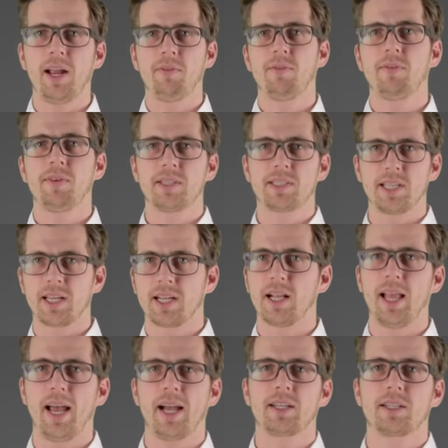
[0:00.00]
every
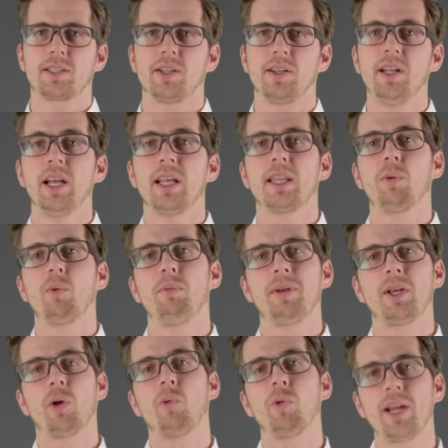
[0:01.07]
single action, there will
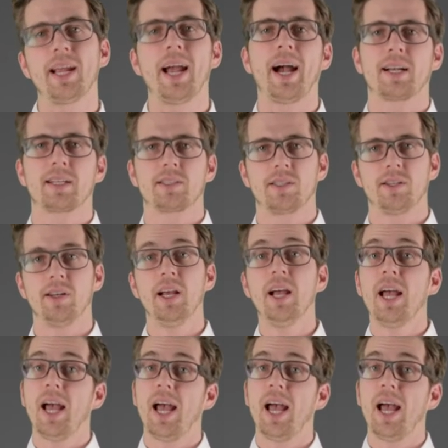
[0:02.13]
be a reaction.